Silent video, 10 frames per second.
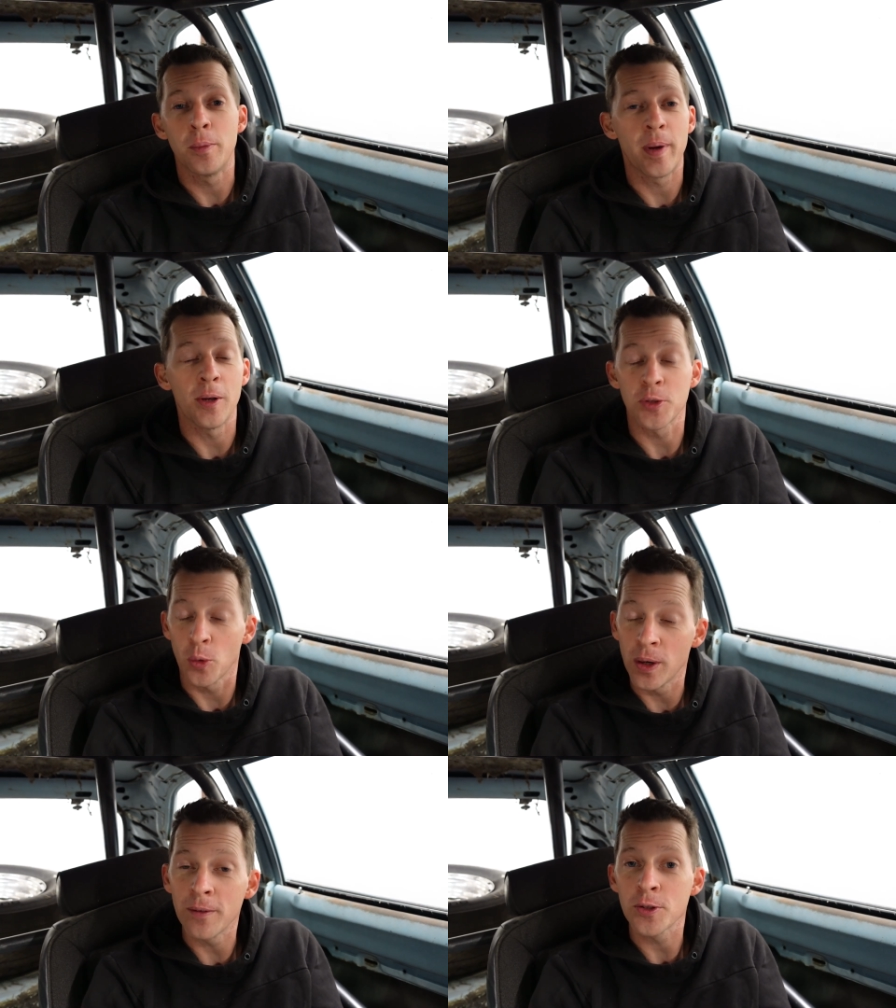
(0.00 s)
foot pounds or
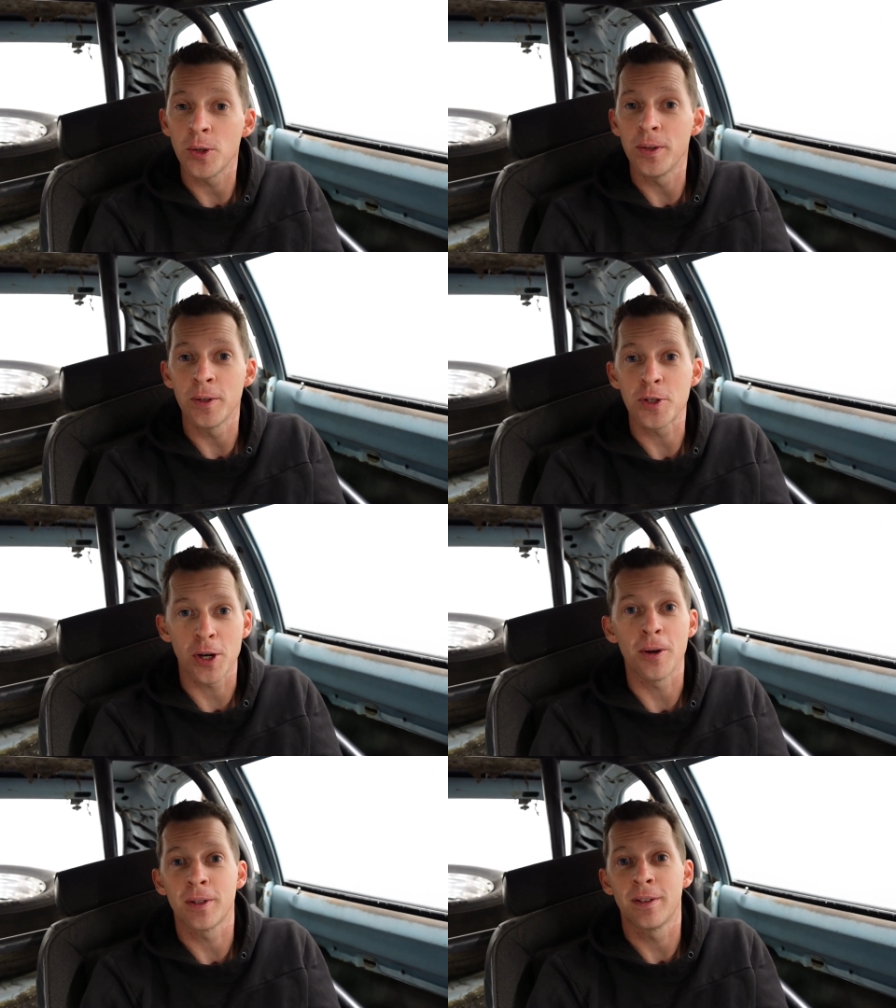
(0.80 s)
whatever's on their
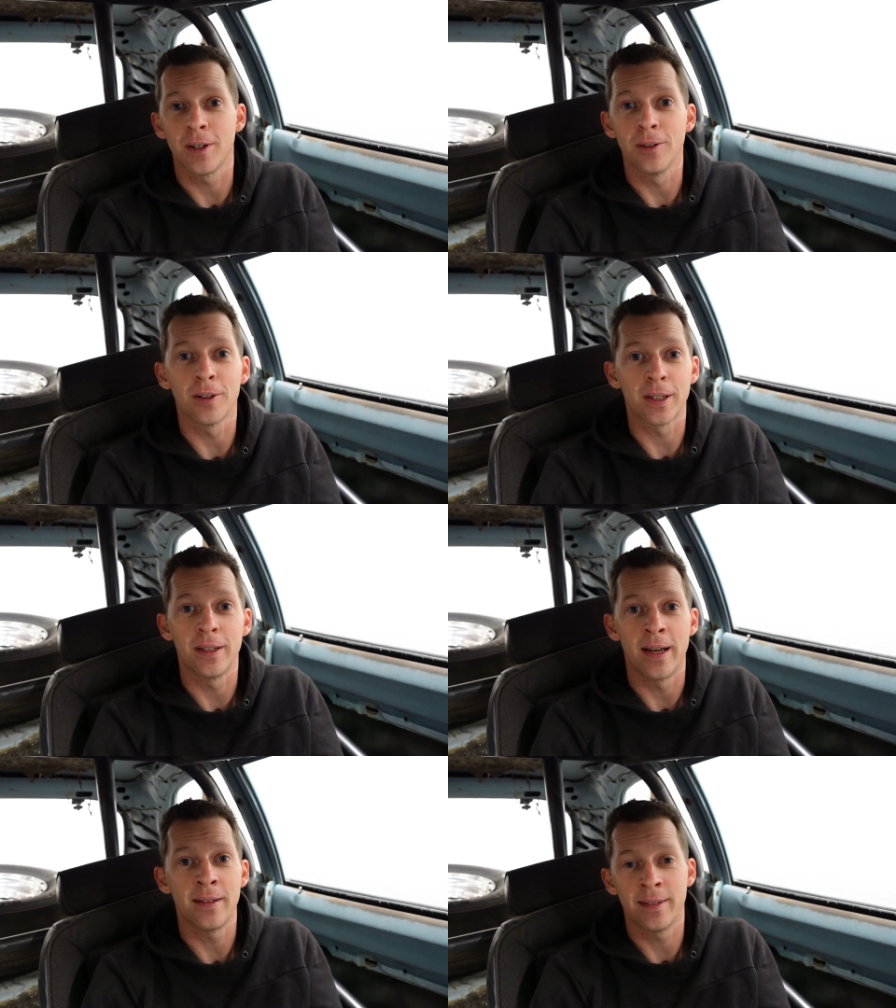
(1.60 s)
chart that they're
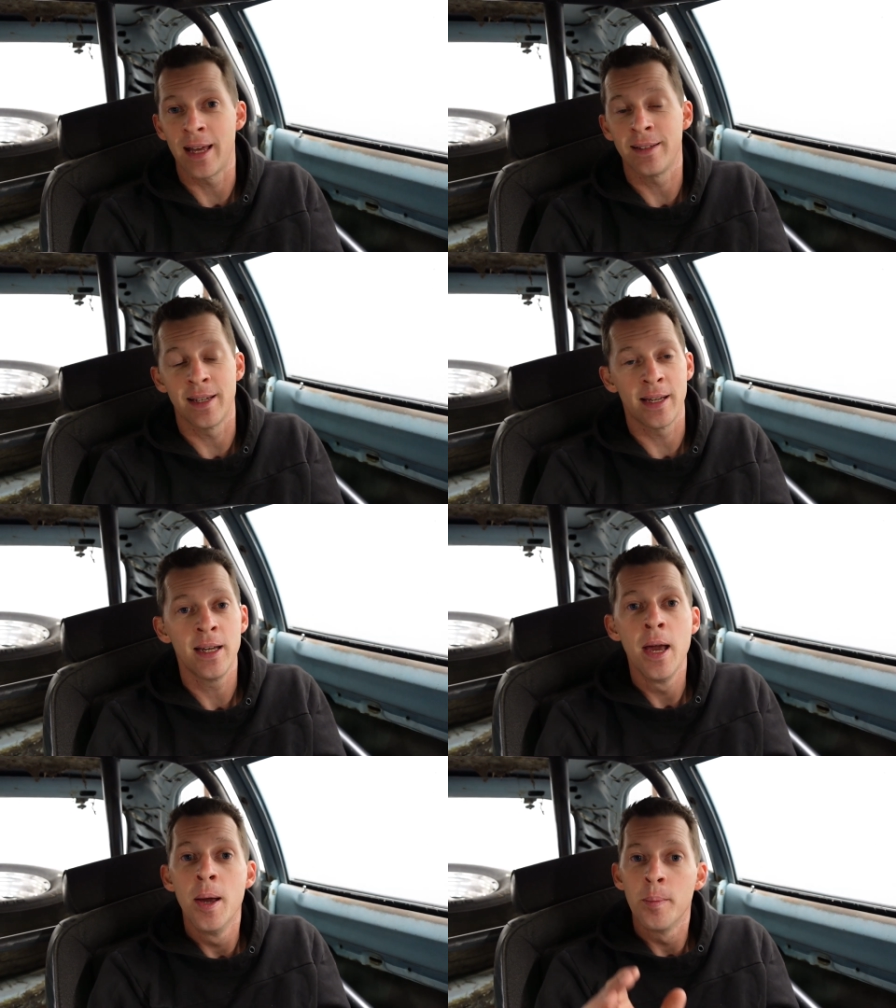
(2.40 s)
looking at that
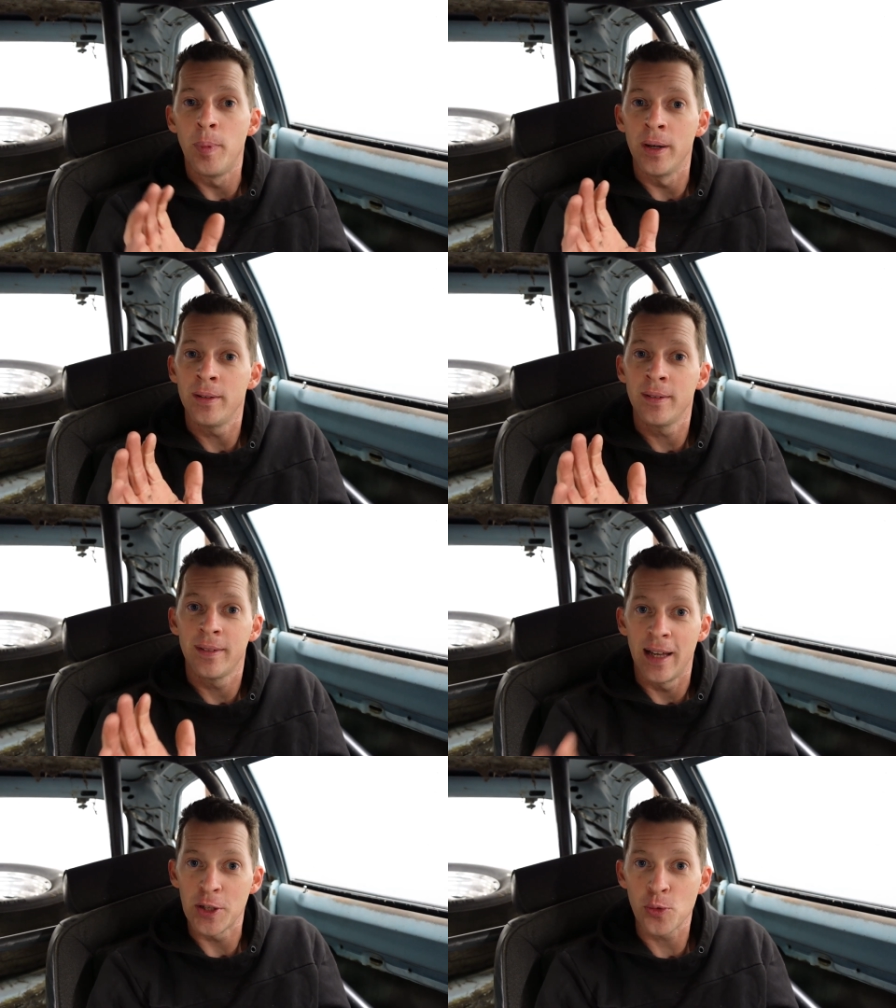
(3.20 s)
day, but
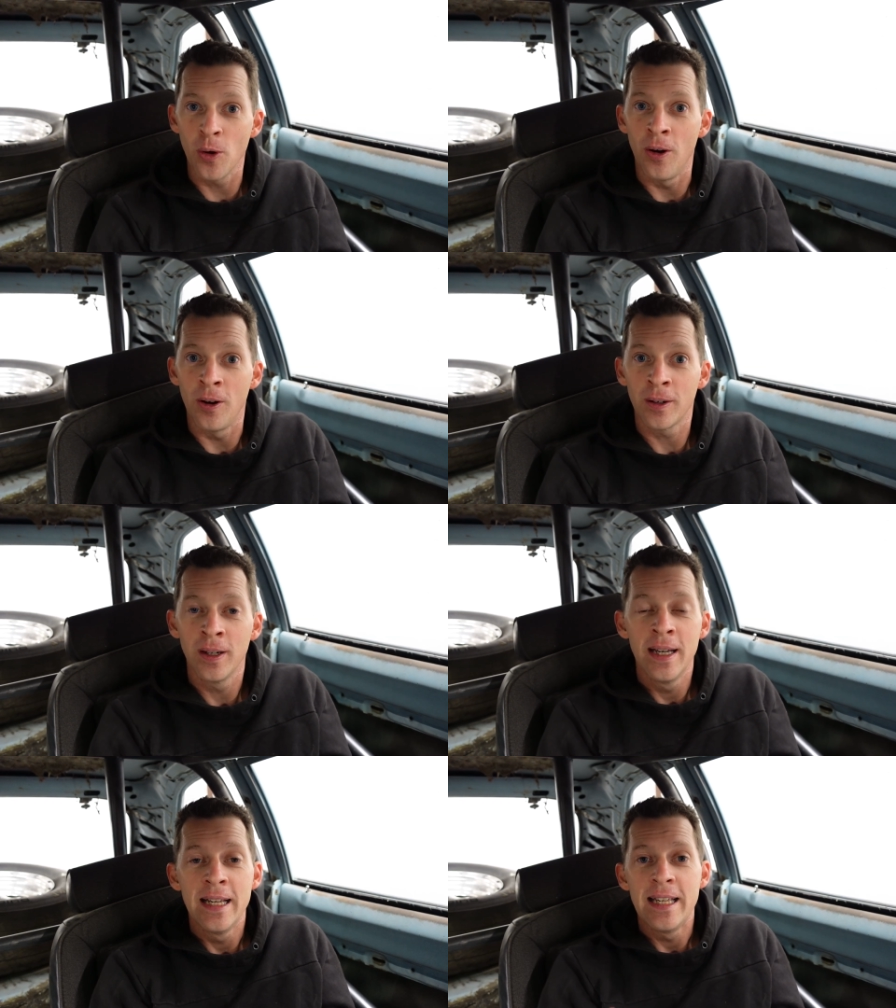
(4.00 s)
that's wrong.